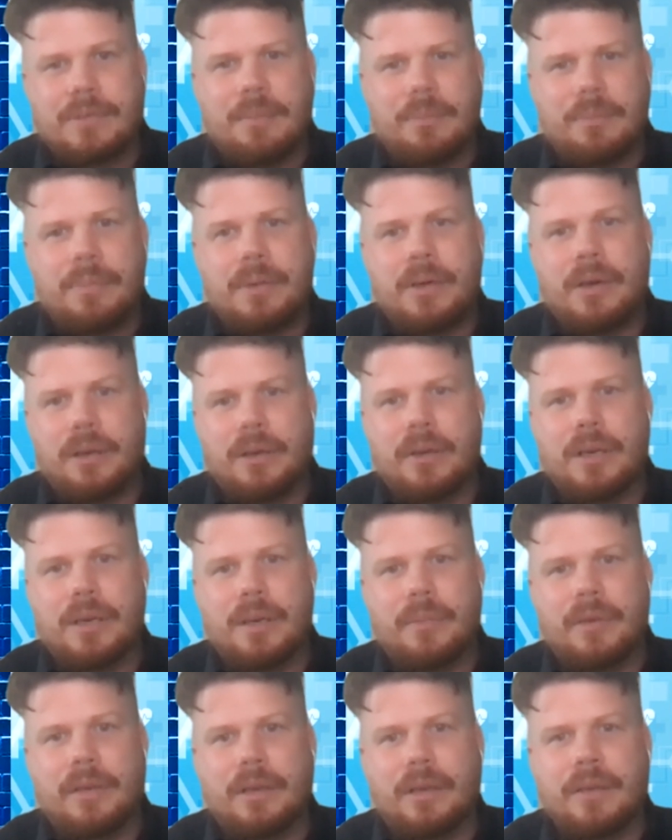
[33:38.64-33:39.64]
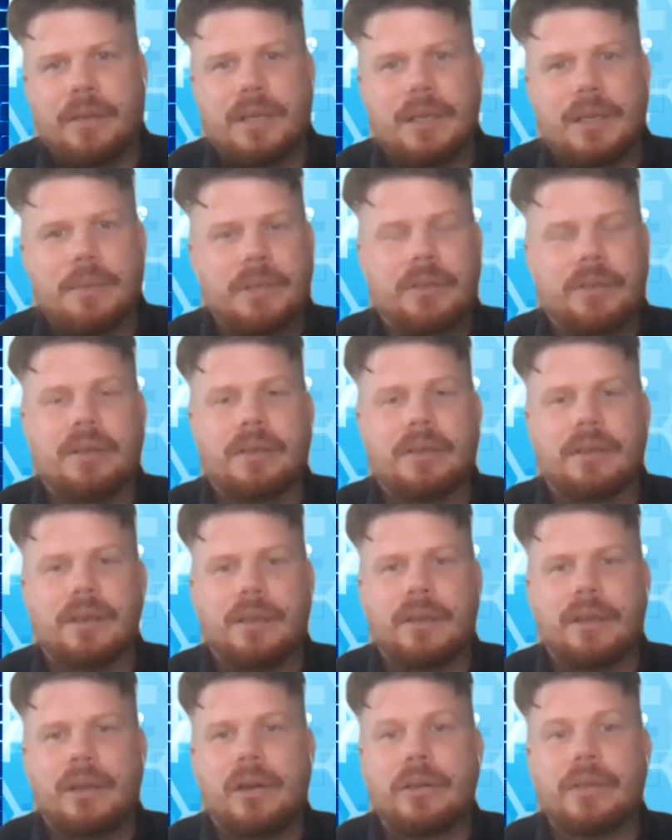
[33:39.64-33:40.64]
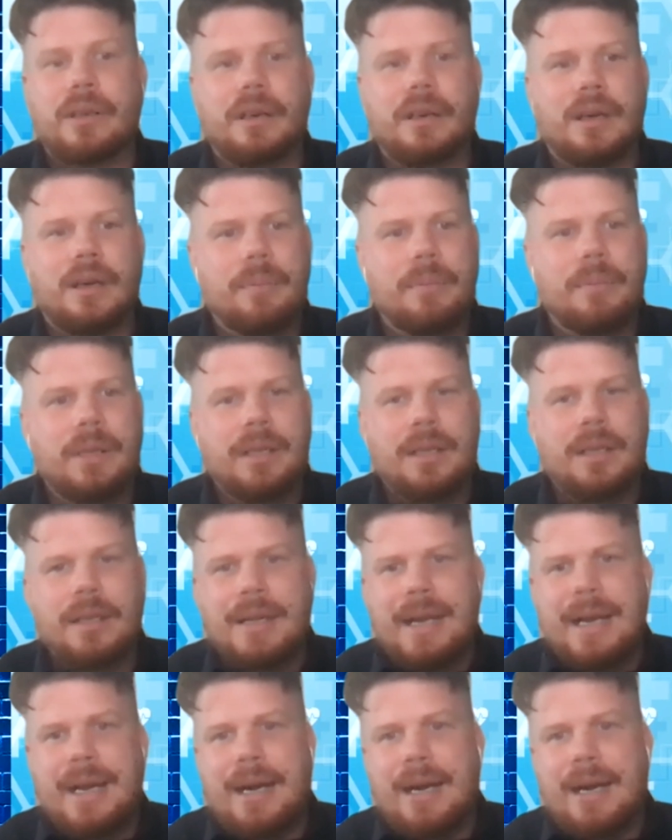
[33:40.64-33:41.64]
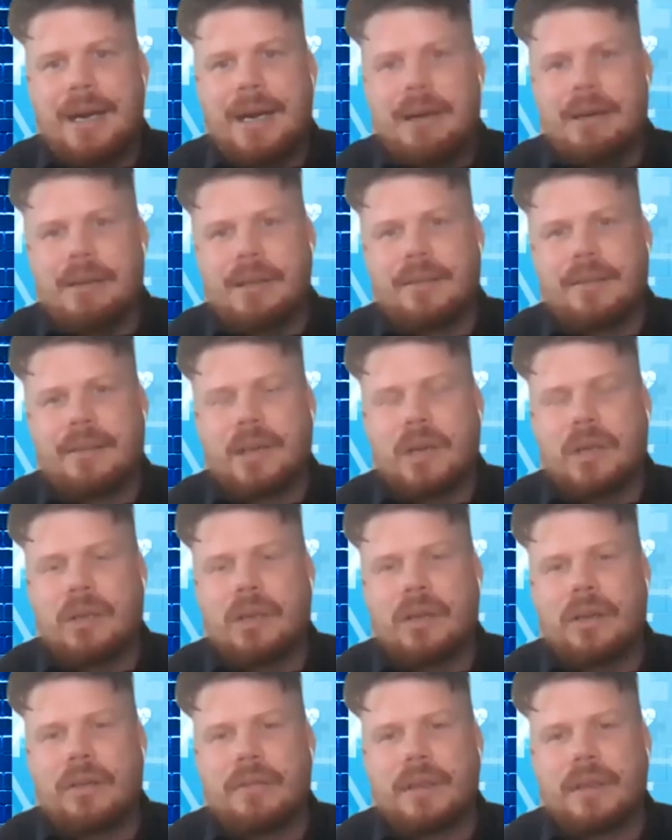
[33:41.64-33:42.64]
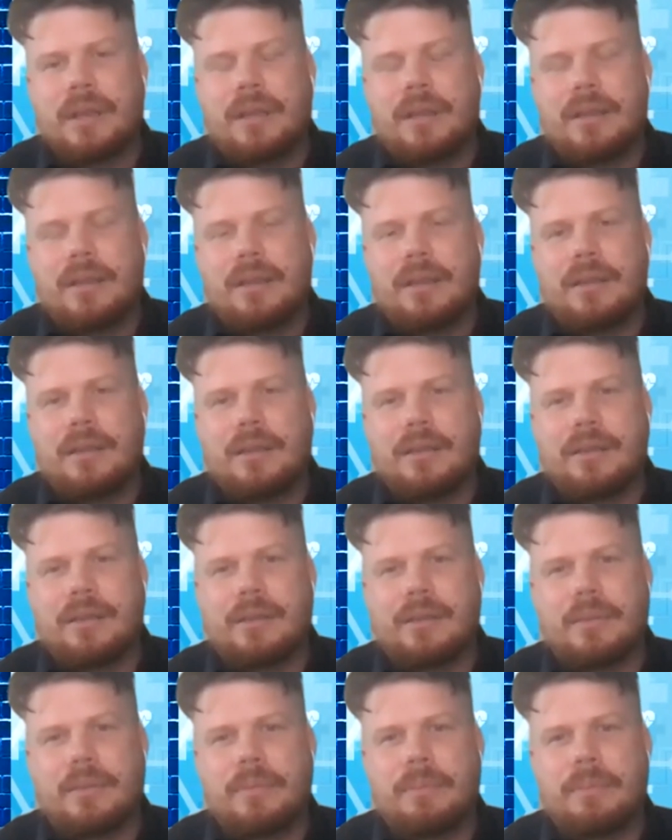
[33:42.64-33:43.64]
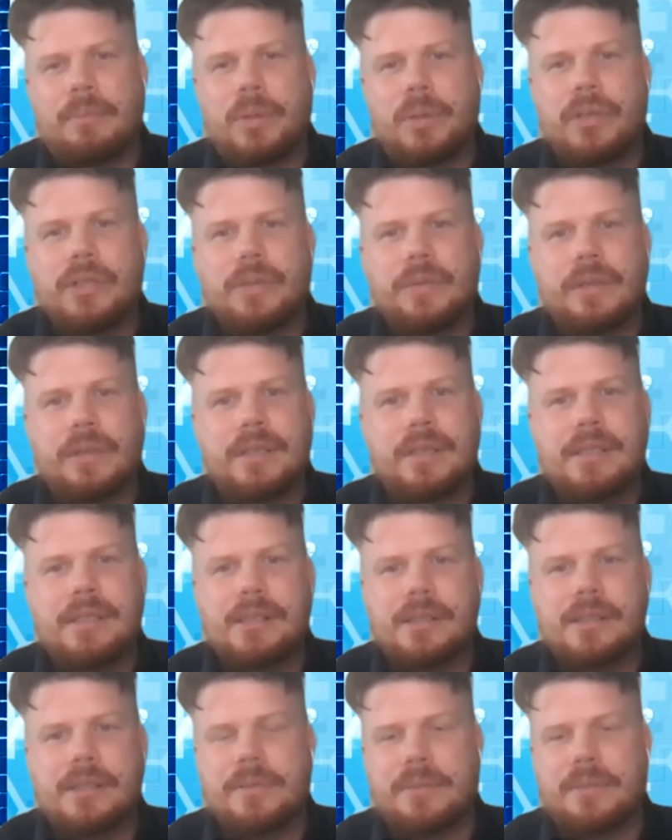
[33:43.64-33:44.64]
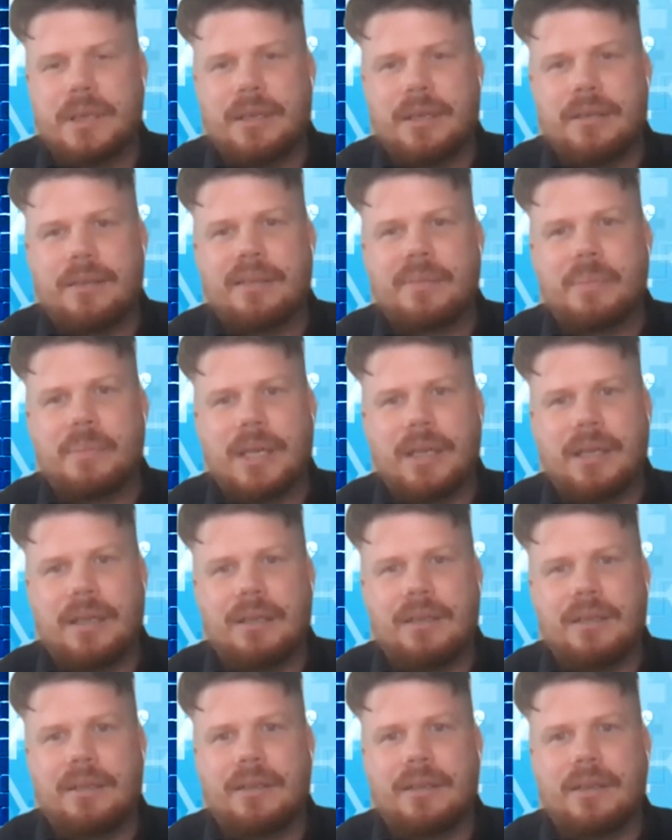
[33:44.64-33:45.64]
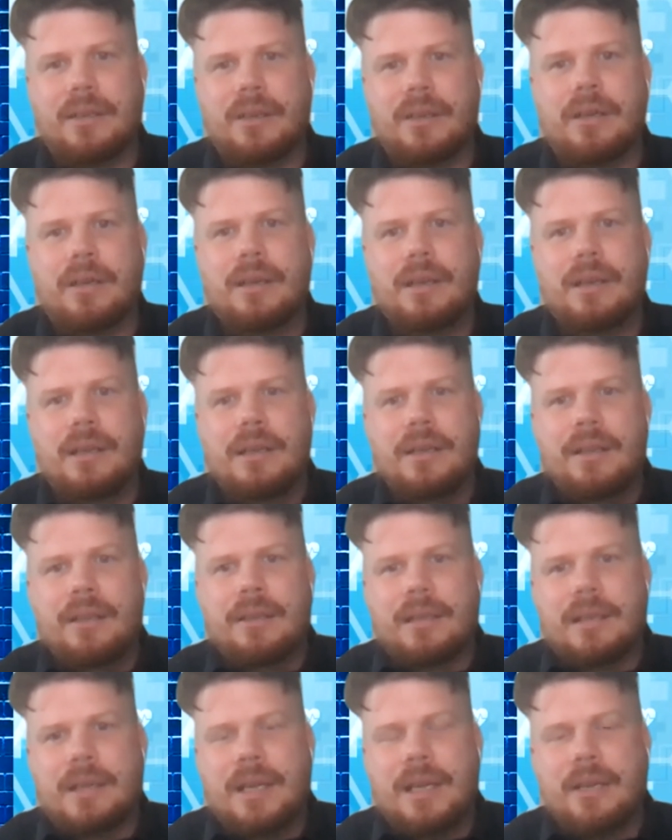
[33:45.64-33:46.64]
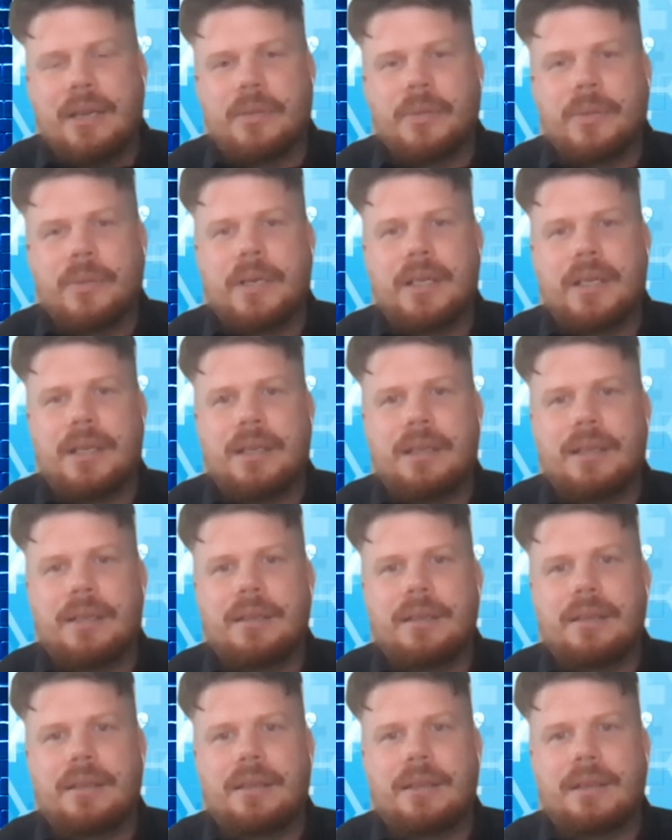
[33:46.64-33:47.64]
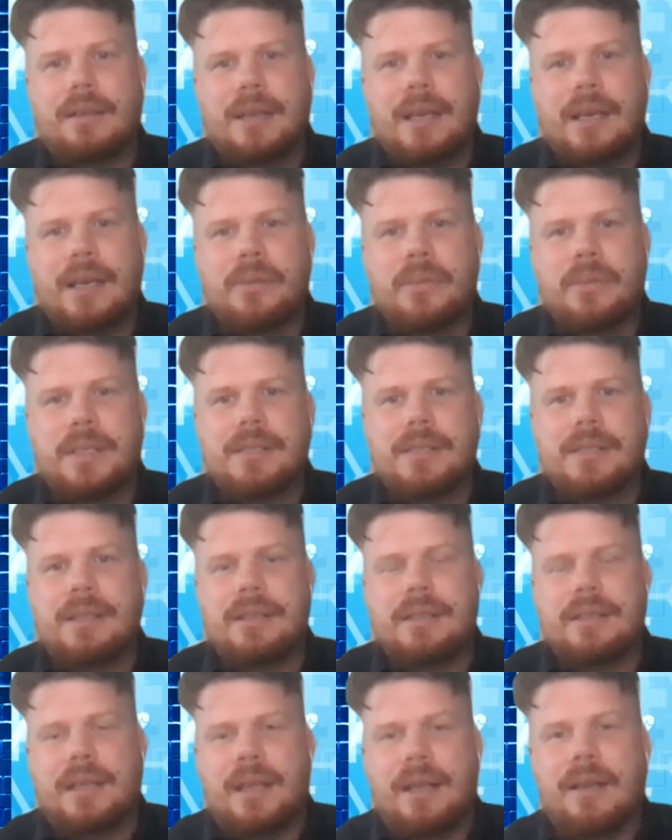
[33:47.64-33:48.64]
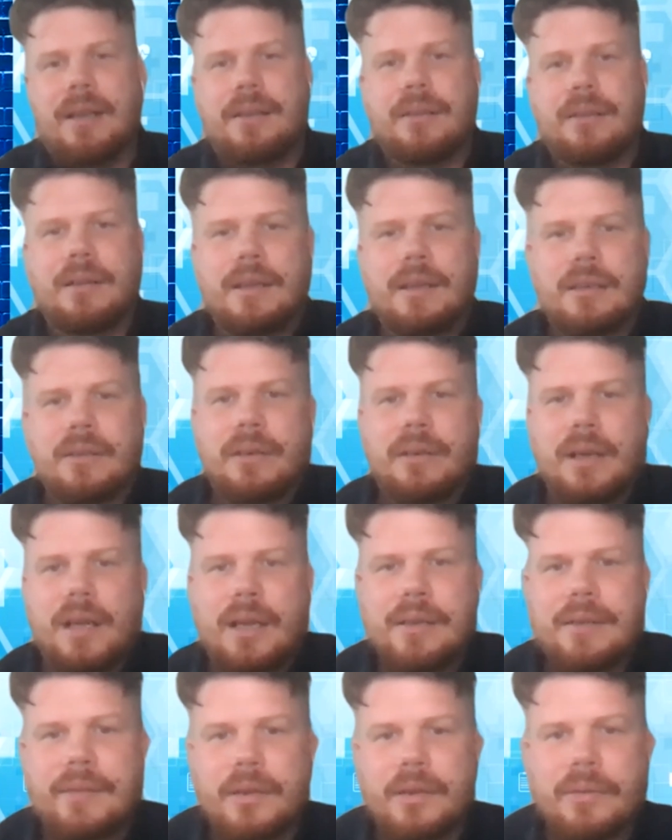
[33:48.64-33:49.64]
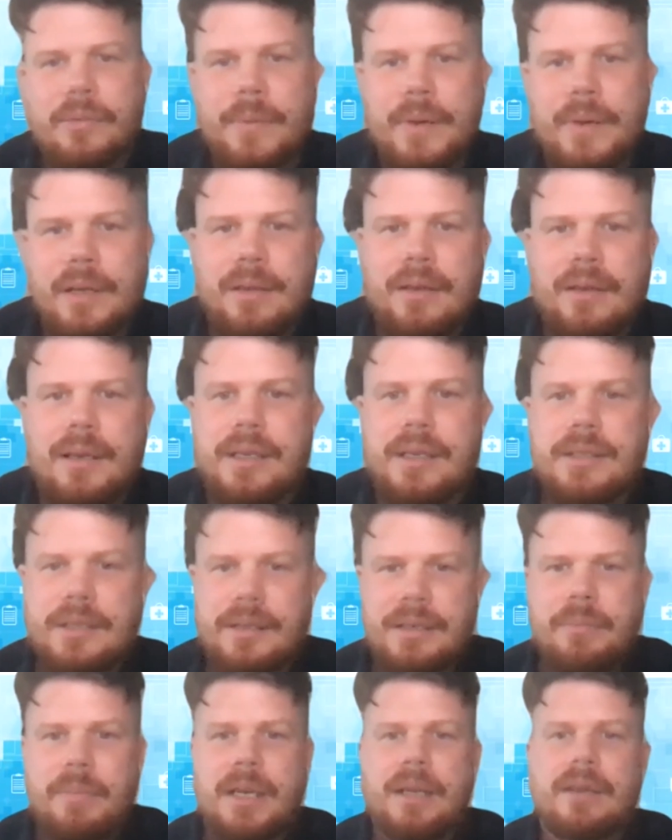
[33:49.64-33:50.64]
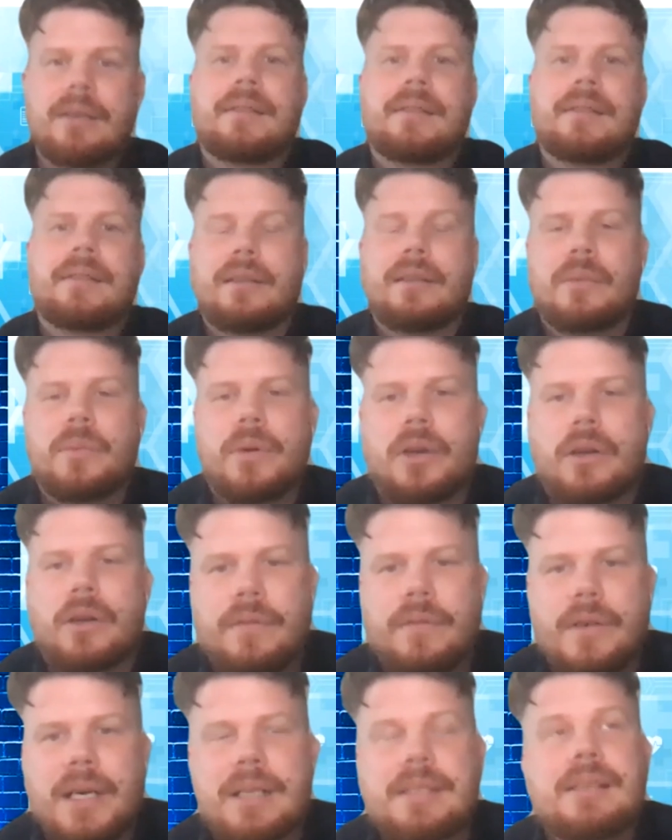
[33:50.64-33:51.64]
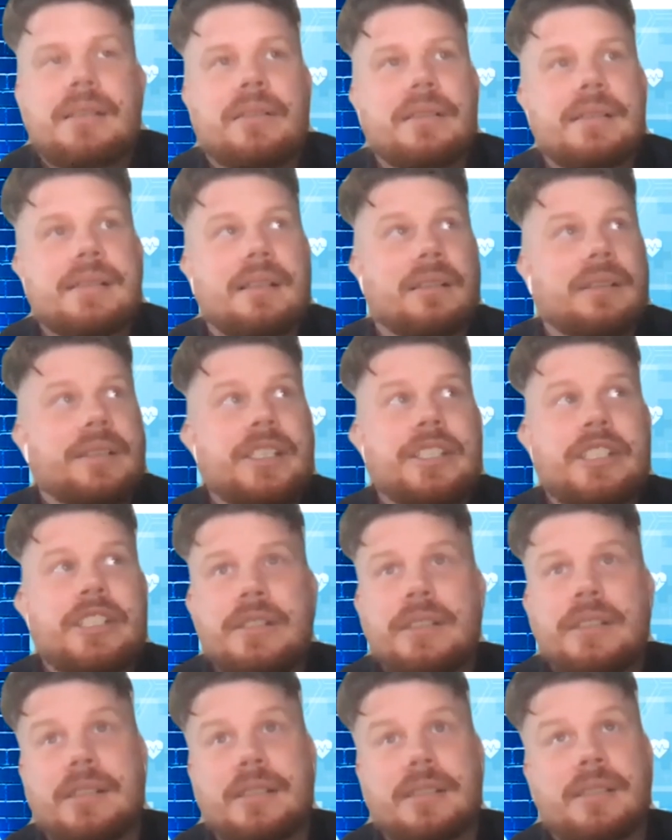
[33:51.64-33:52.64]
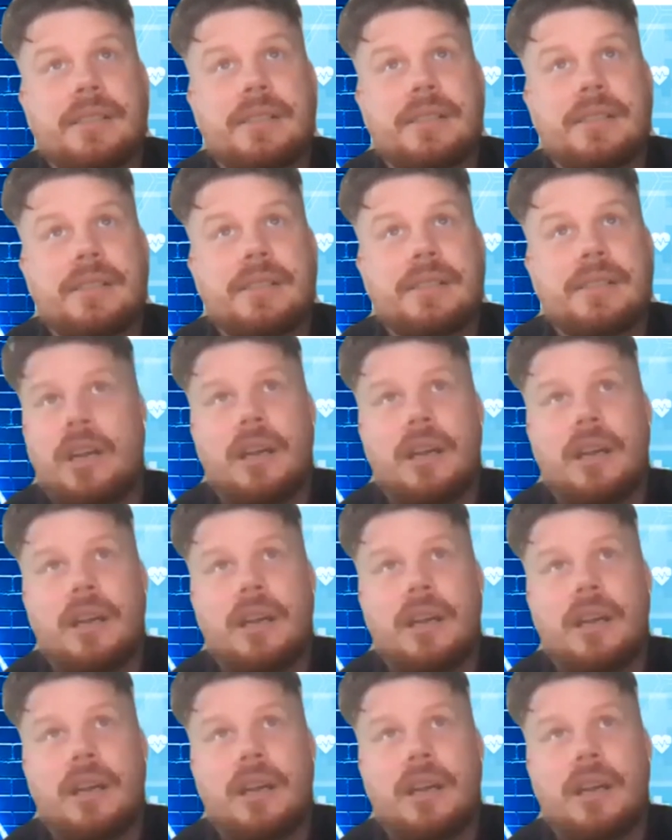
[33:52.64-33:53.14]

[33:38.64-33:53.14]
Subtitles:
programs that I've come across in a long time. And so a lot of the push for this software has been, you know, how do we sit down and create software that actually makes us work faster as clinicians? And so